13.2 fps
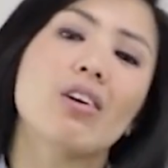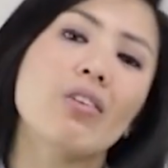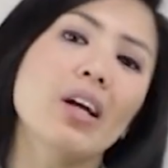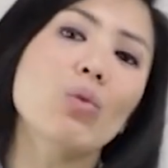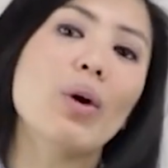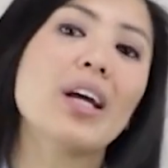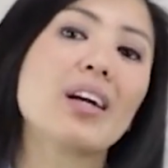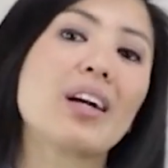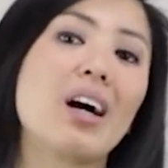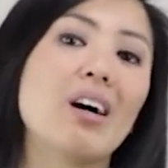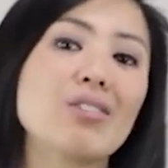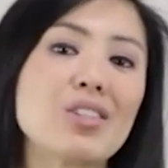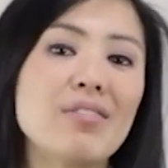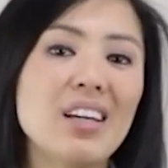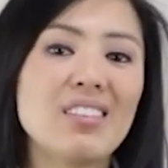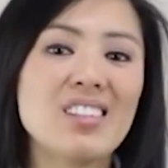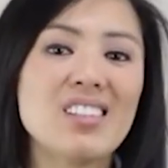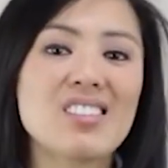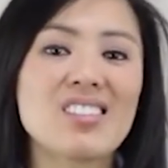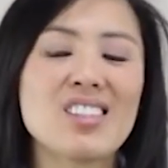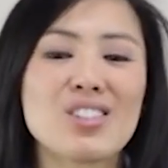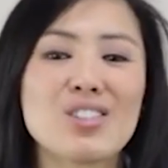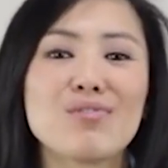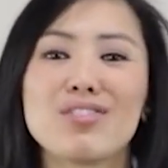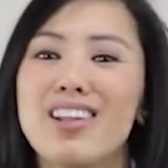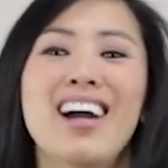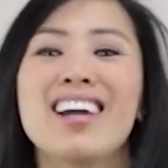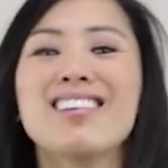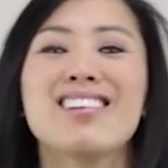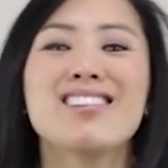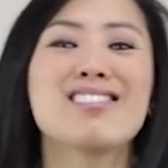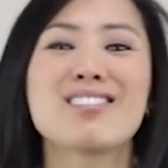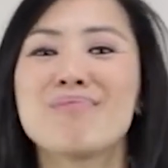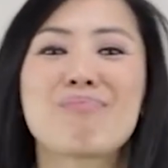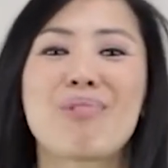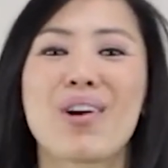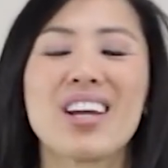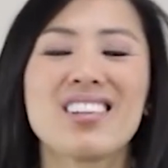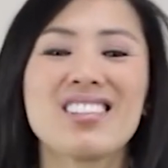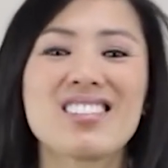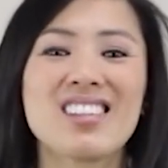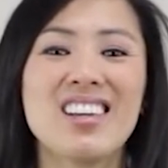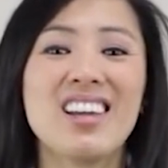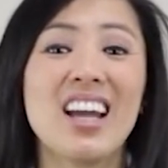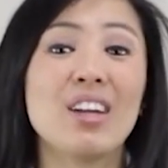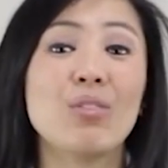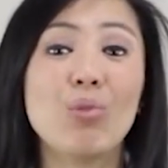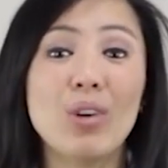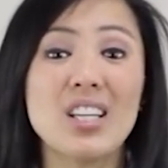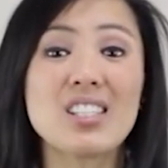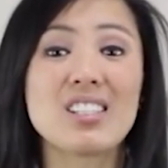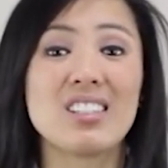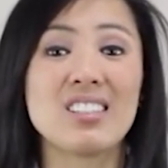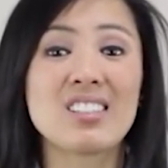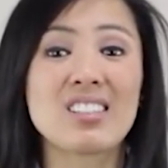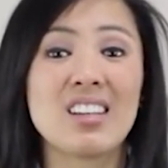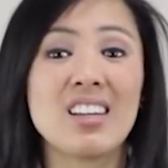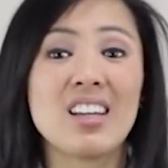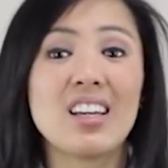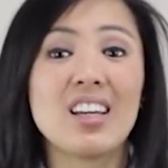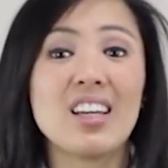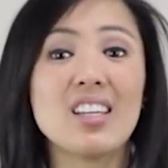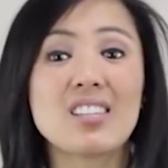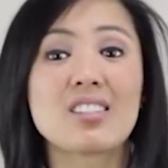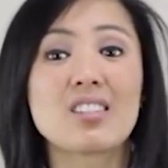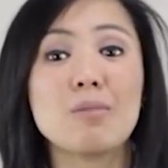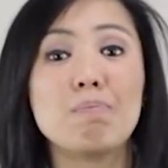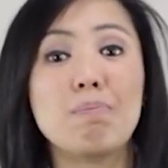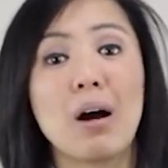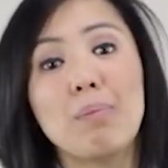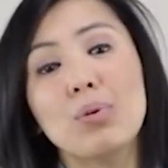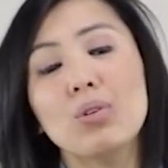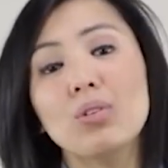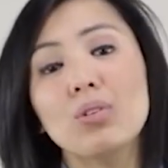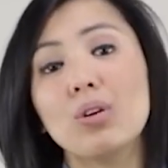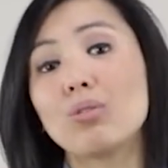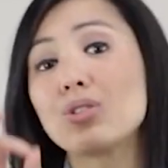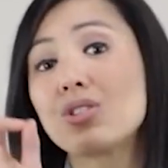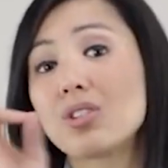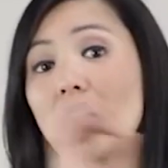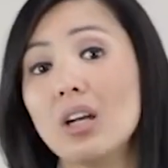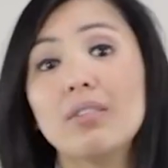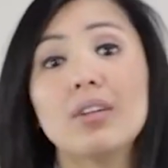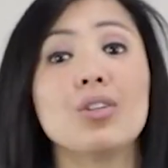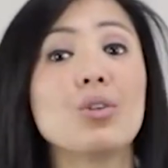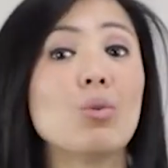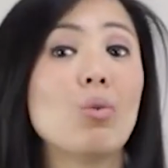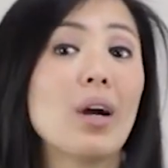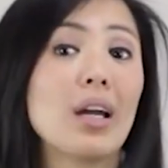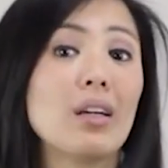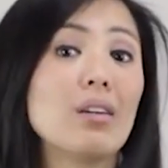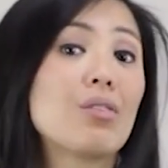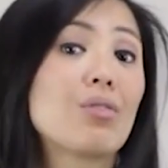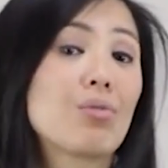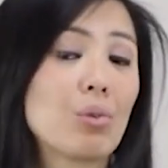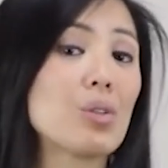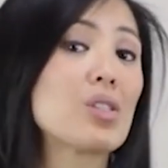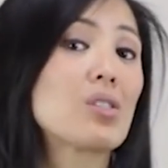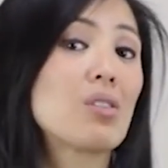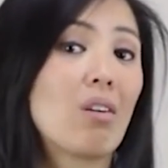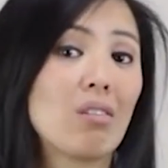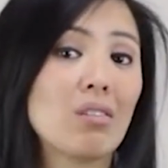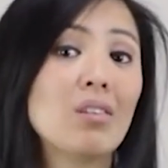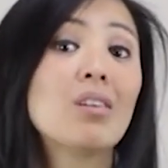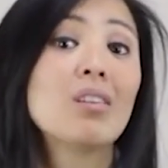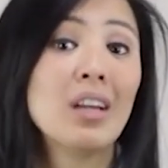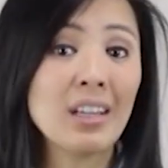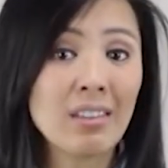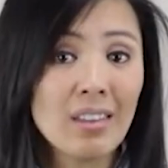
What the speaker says: a great way to cultivate this sense of lightness and brightness and resonance is to bubble or siren your way through a song like